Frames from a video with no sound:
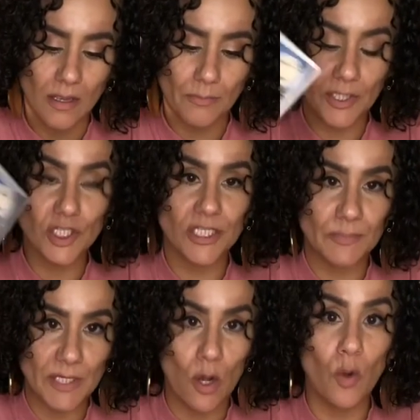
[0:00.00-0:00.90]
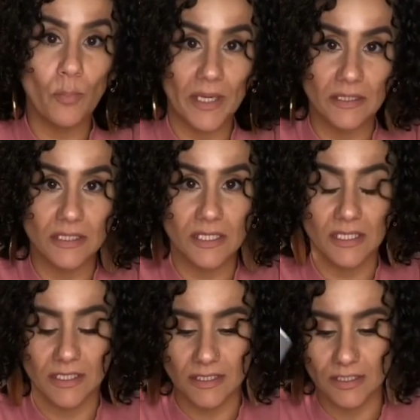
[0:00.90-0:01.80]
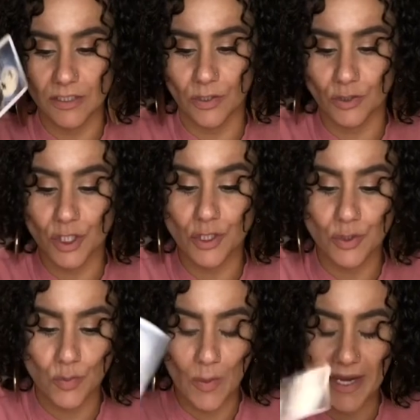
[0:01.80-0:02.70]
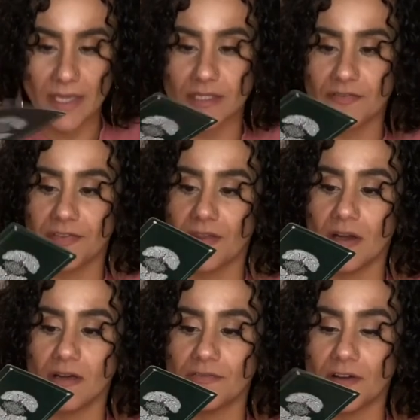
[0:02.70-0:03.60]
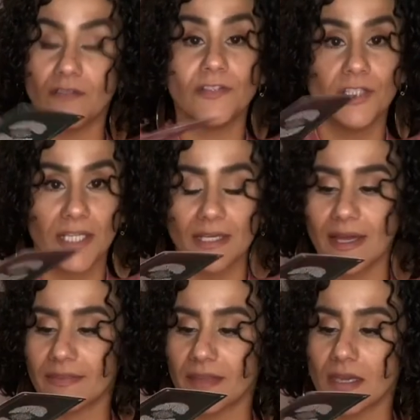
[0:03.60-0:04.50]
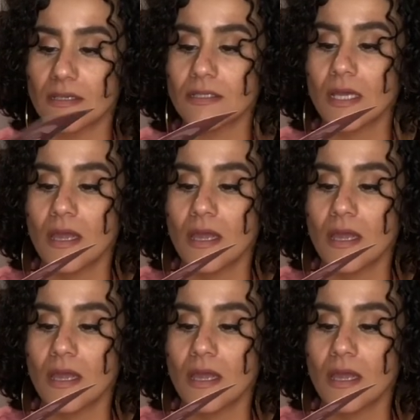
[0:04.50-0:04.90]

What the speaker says: but just be open to, you know, to new ways of looking at things.